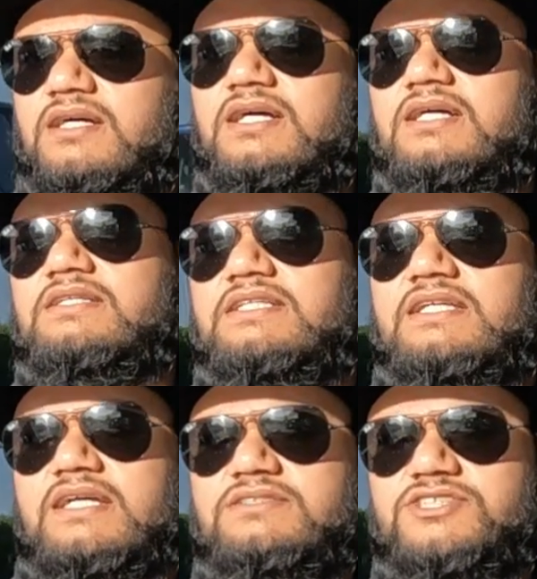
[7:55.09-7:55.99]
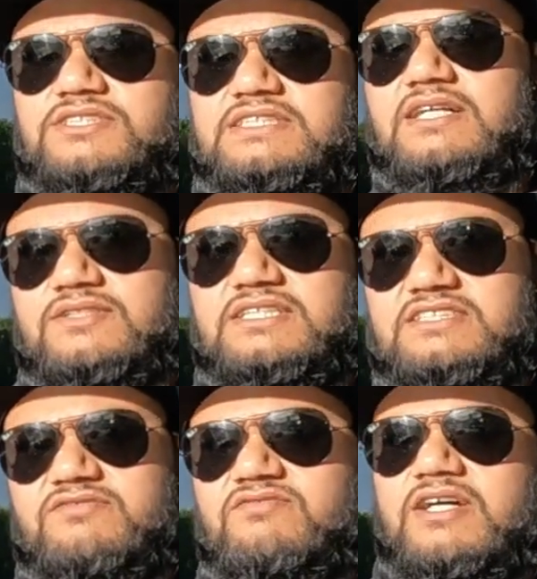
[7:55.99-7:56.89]
and the engine sound
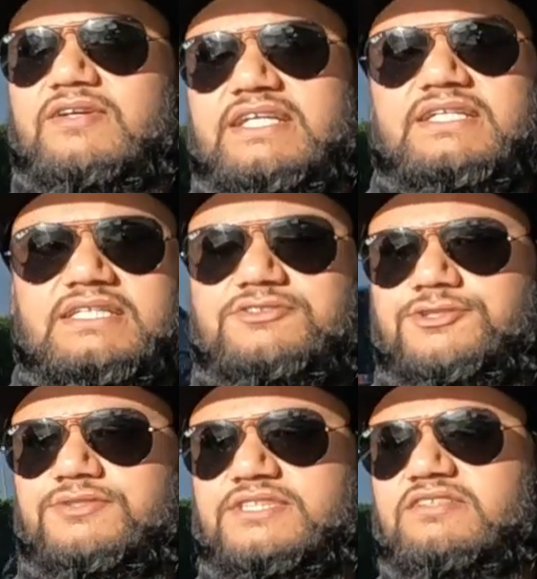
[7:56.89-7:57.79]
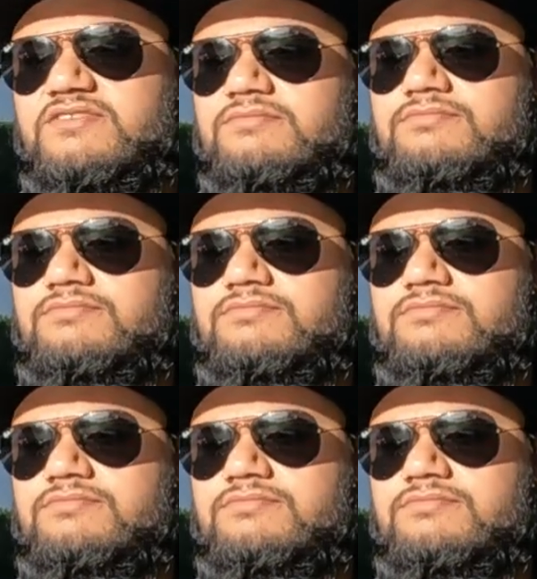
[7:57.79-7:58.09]
isn't very intrusive.